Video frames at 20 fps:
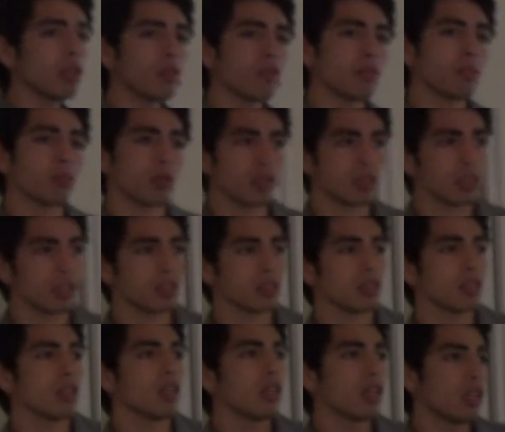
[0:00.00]
of the process,
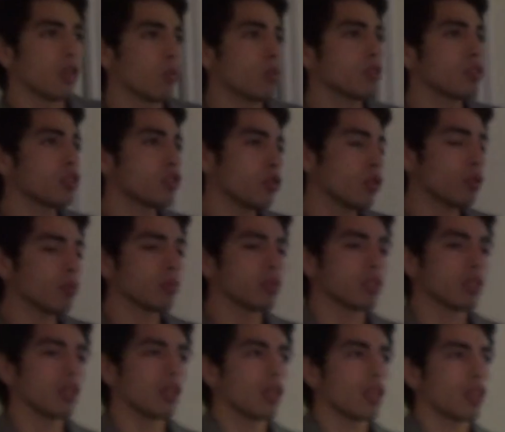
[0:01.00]
it was assumed
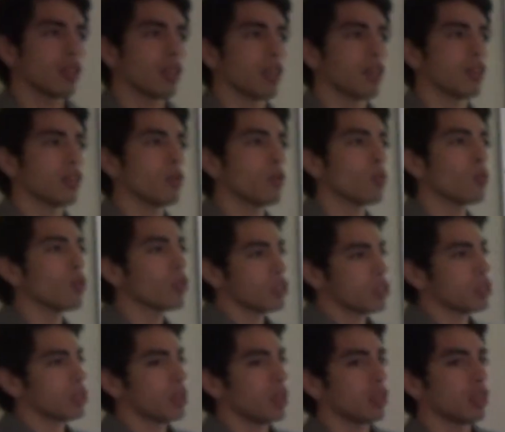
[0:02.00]
that there
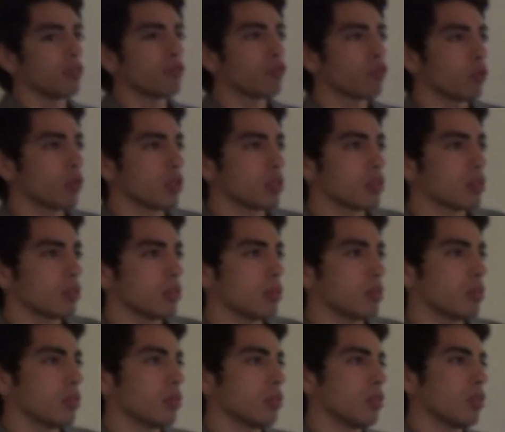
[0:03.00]
was an influence
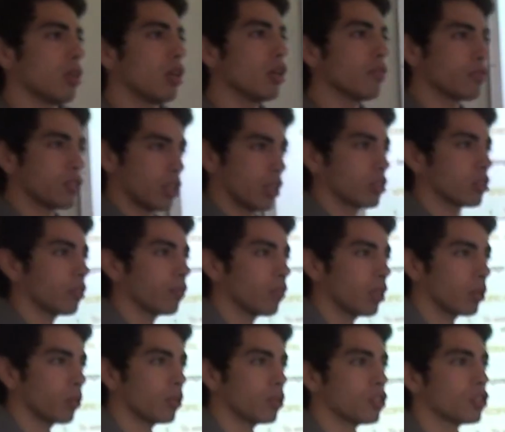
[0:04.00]
of chunks of
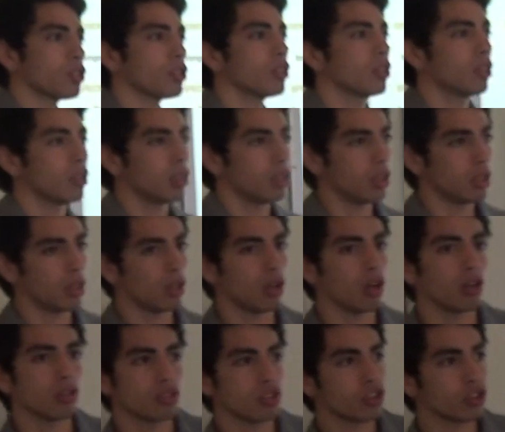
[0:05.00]
language
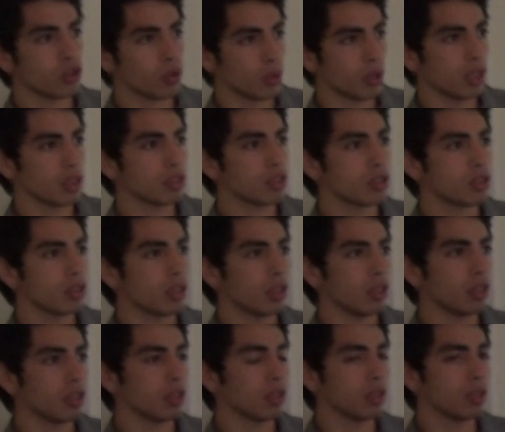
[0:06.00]
on students'
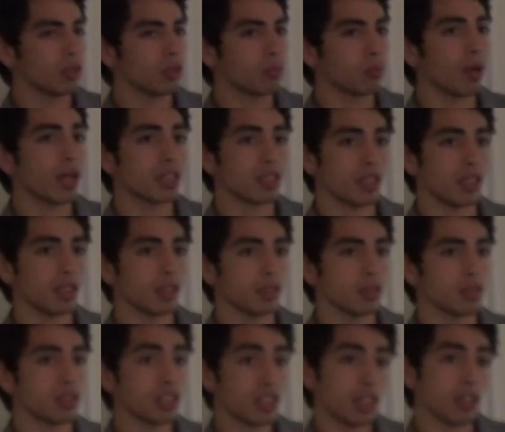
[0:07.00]

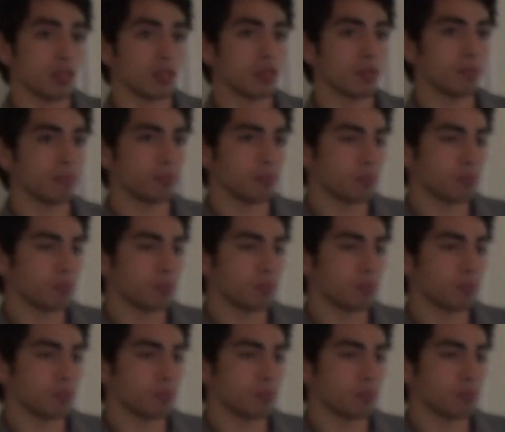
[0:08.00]
writing skills.